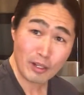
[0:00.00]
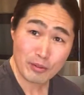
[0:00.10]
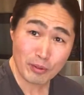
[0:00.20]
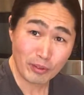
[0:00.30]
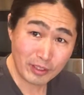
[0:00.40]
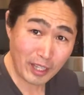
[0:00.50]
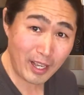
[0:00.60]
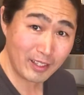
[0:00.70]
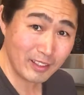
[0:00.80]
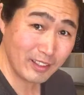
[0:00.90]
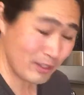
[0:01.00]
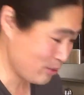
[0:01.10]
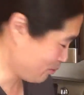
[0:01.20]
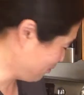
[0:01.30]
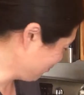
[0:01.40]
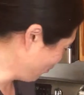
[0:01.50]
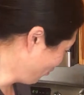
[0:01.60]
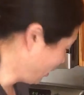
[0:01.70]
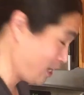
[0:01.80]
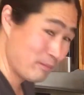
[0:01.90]
So that is
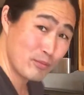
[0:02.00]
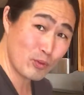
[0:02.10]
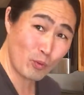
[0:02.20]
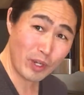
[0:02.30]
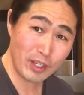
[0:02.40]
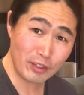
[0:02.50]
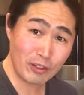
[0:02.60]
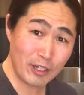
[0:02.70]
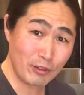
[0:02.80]
what happens when you are